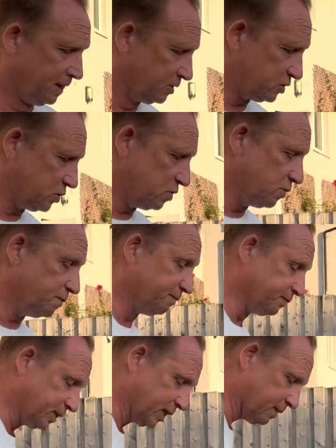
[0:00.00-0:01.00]
So
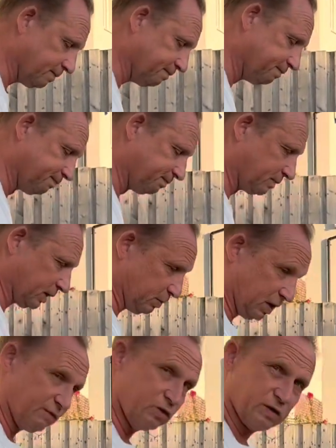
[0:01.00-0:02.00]
we'll
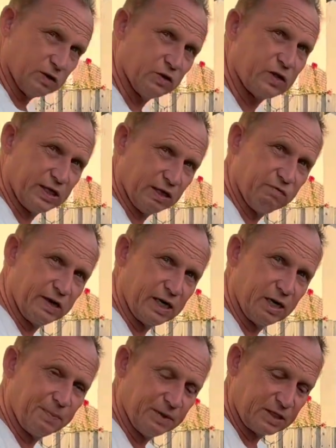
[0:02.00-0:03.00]
have a look at it and rig it
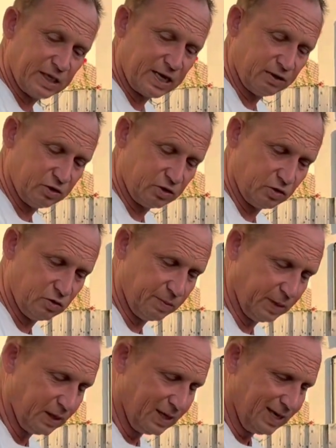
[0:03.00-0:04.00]
up in a second or two,
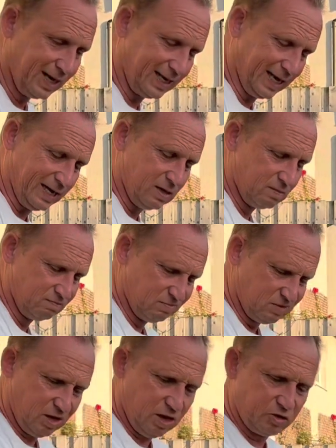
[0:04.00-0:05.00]
but again,
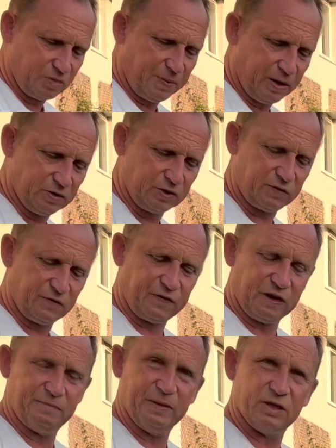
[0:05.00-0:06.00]
£100 for a
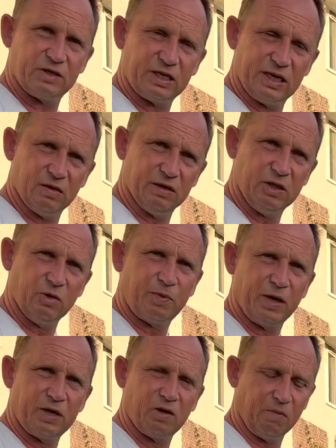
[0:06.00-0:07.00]
5 metre sail, a Neil
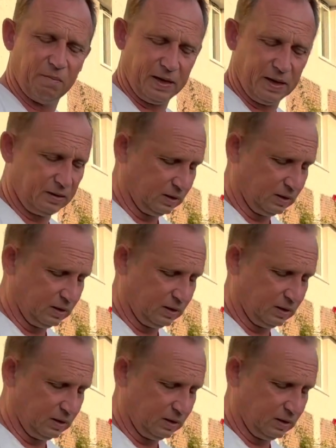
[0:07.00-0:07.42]
Pride Combat.